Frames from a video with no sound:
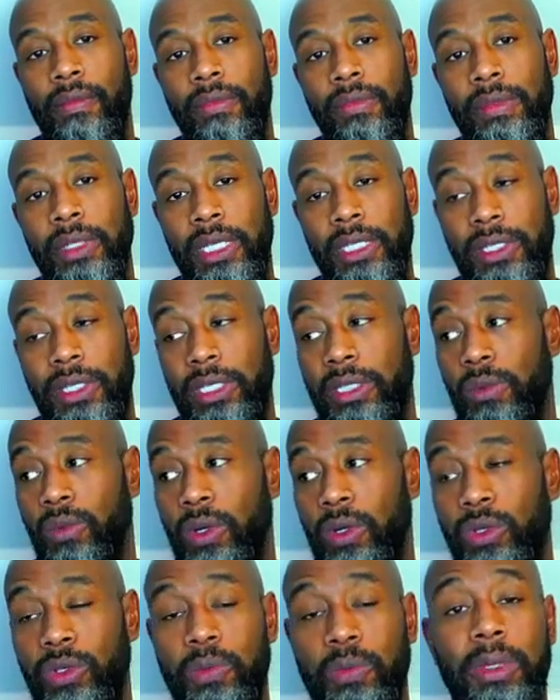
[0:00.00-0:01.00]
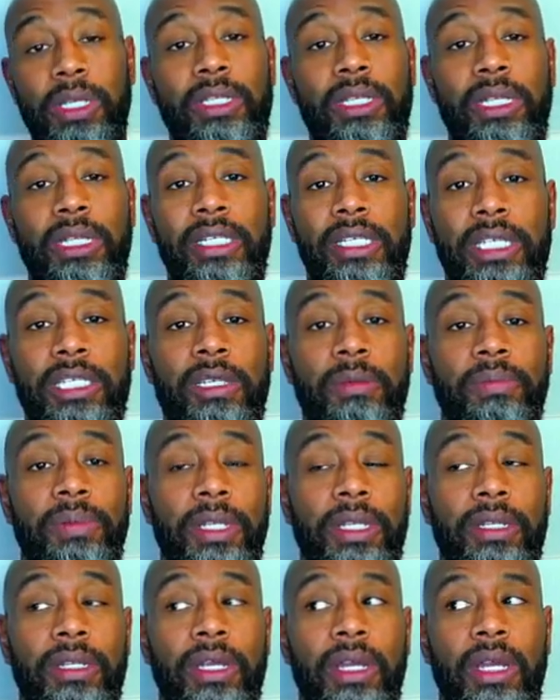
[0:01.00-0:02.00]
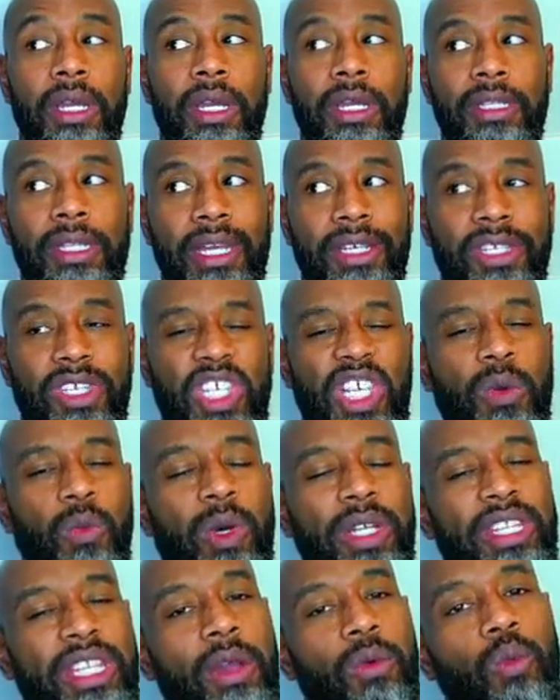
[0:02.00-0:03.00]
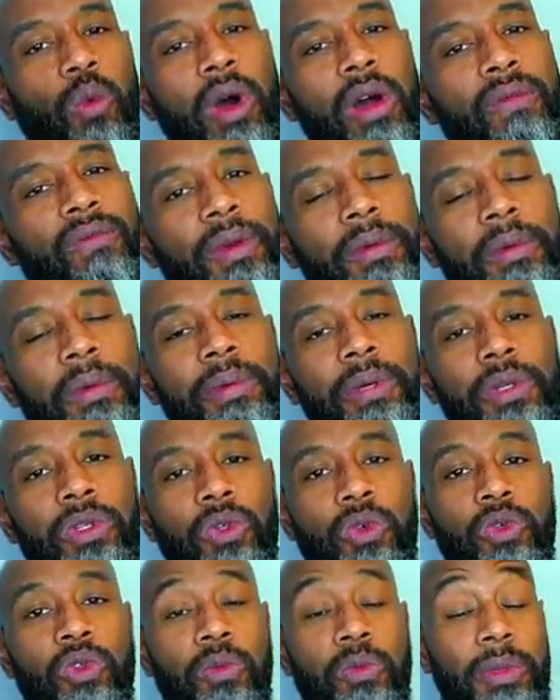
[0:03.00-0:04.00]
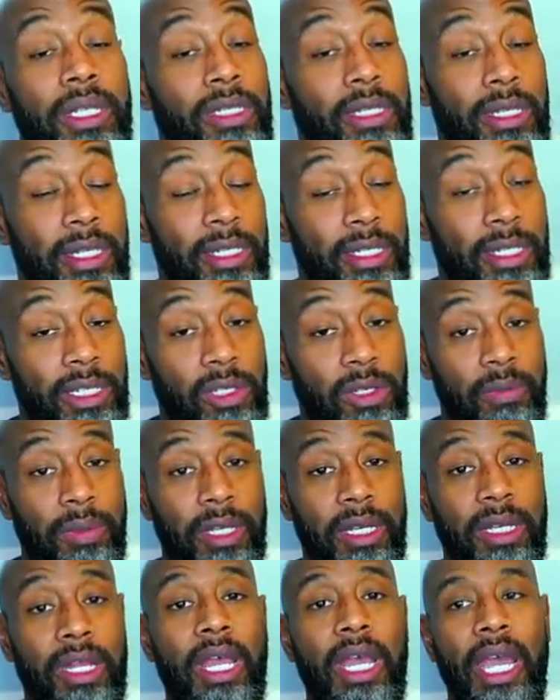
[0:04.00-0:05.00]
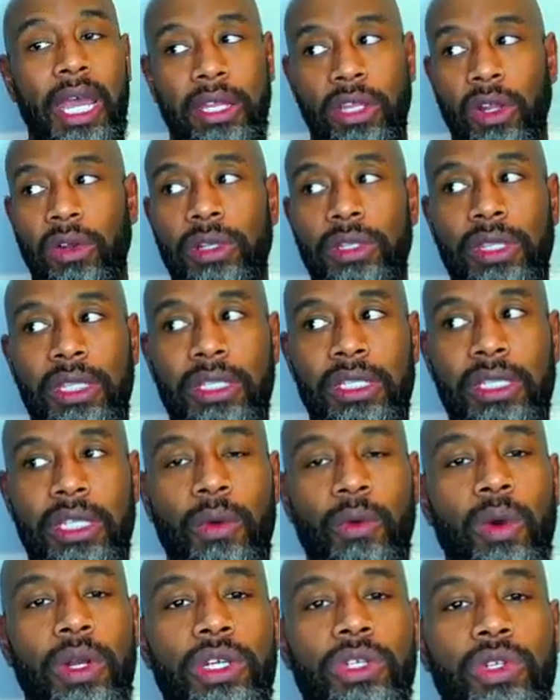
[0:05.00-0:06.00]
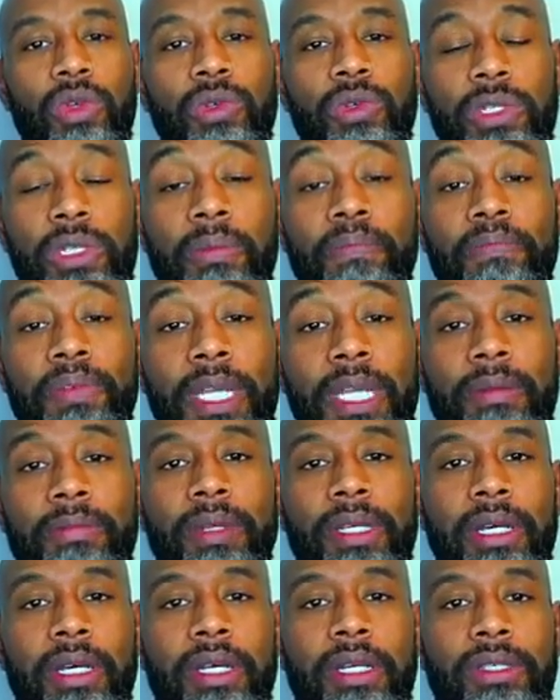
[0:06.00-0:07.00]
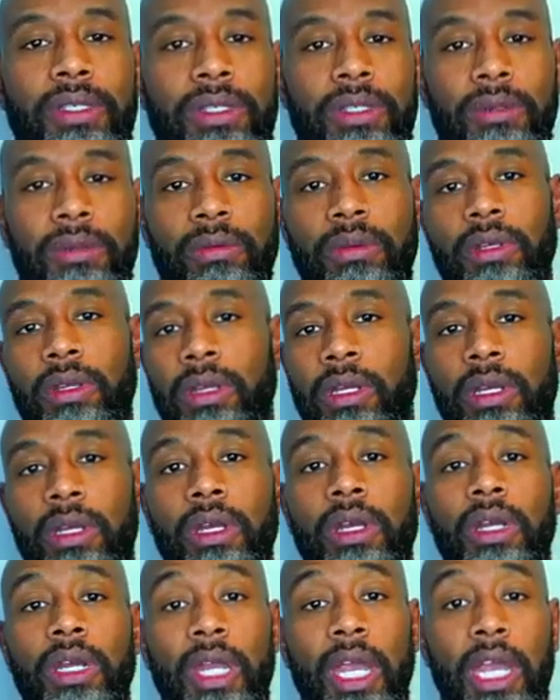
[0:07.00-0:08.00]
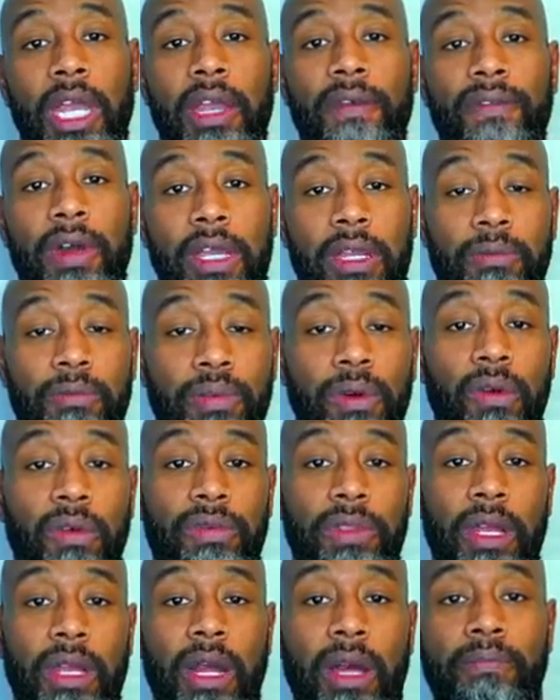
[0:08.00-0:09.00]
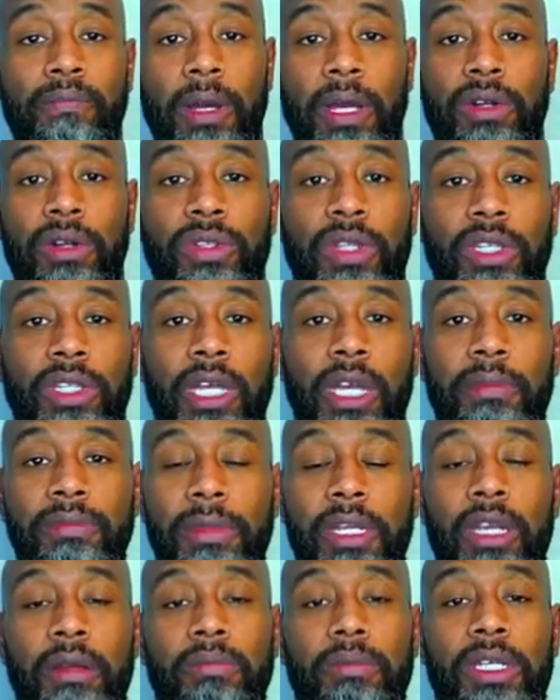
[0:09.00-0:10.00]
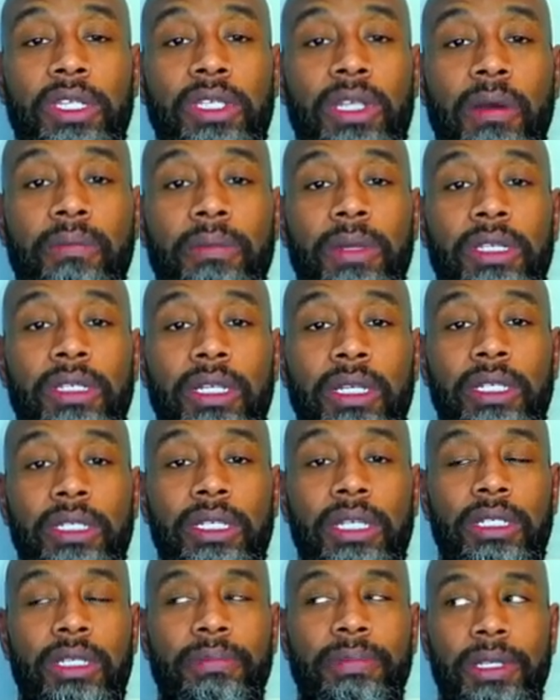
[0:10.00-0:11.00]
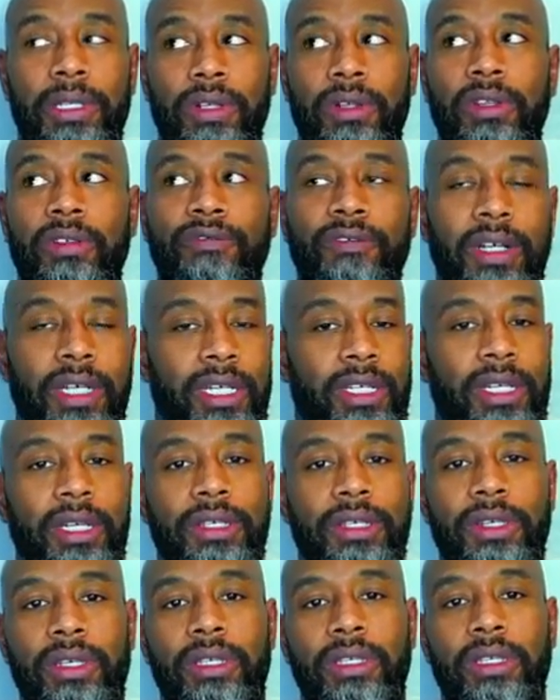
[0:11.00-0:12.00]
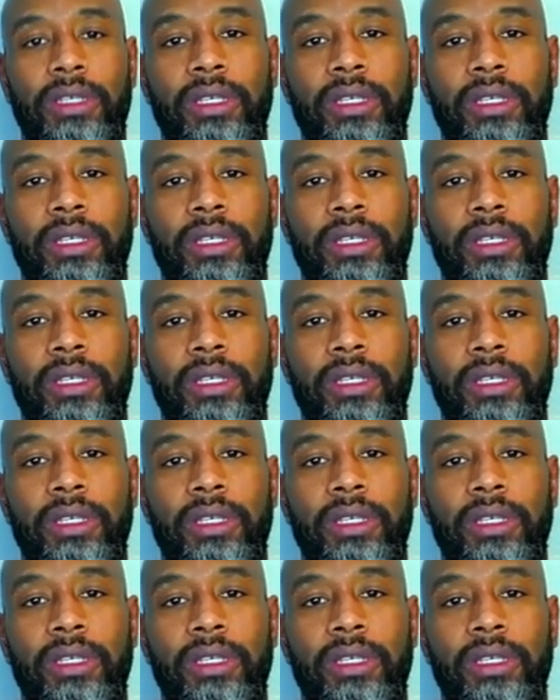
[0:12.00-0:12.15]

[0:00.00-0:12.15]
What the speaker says: They see someone who's mentally disciplined. They see what they want from the person who's mentally disciplined. And the only thing that they want to do is compete because, hey, if I can prove that I'm better than them, then it means I'm mentally disciplined. No, the fuck it doesn't.